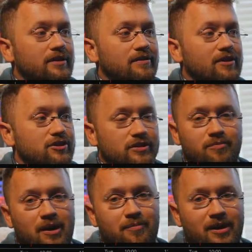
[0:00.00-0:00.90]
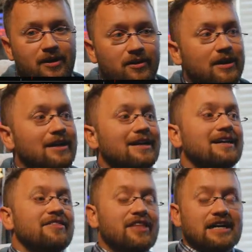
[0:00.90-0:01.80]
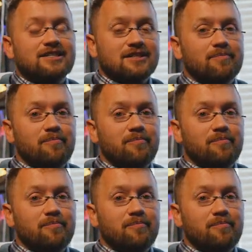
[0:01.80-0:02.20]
eventually pop higher. That's the...